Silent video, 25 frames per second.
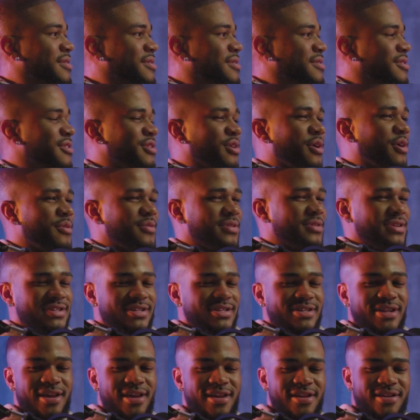do y'all want to
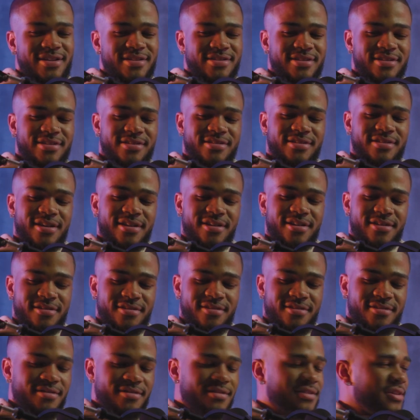say anything, like,
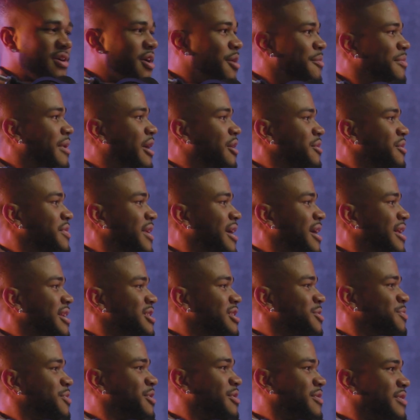about that
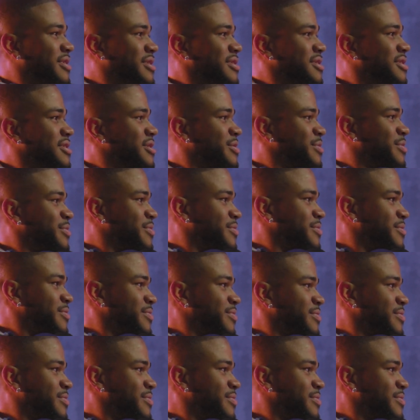experience? Dude.